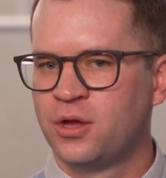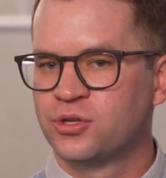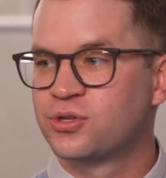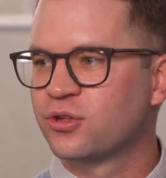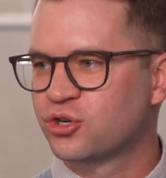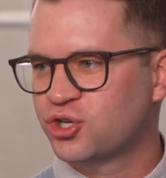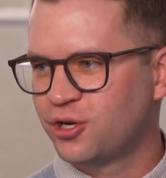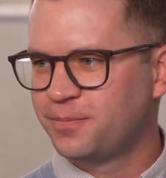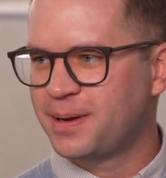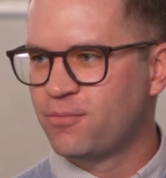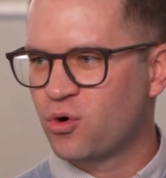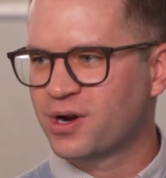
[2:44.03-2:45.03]
So there should
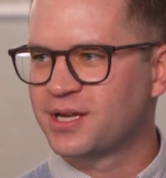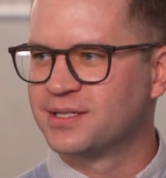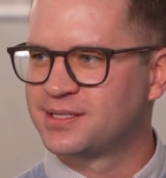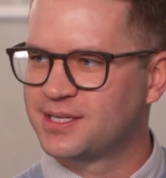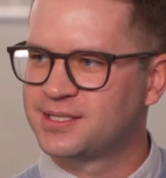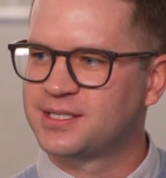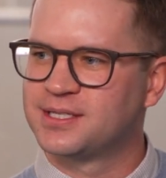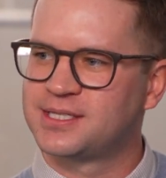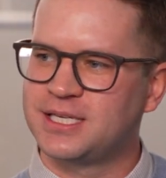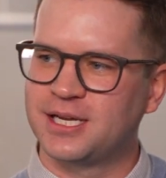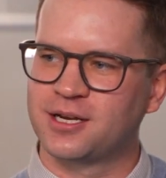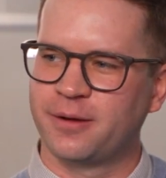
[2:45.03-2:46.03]
be more
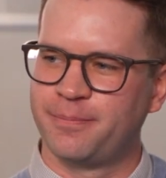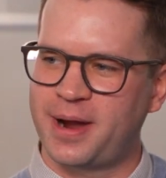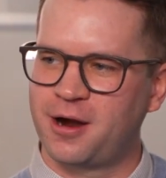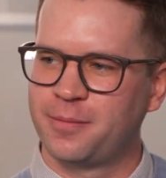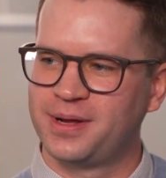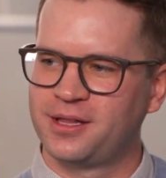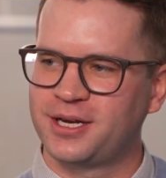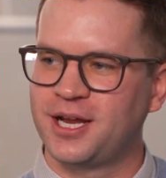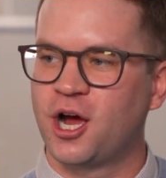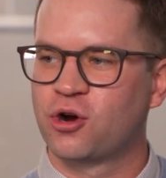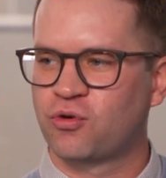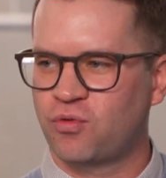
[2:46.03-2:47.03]
consistency and comparability
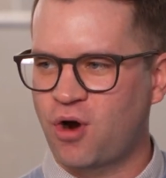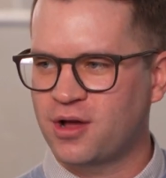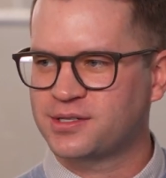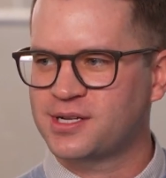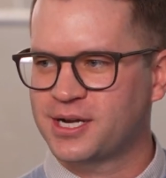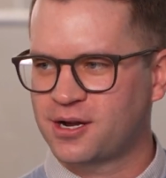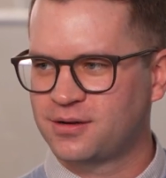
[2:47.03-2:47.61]
across